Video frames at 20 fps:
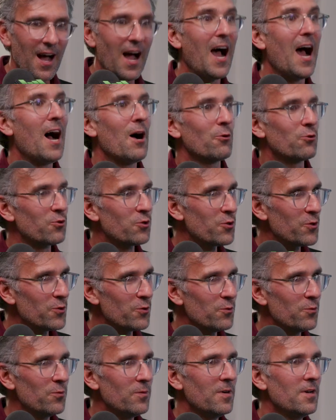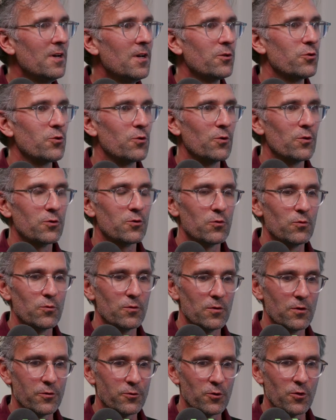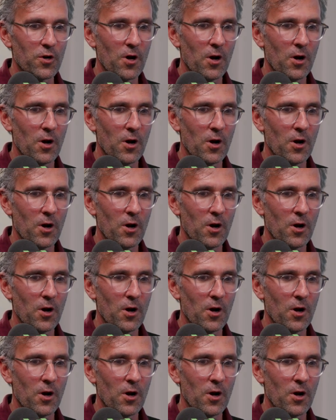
how-to, to go to, to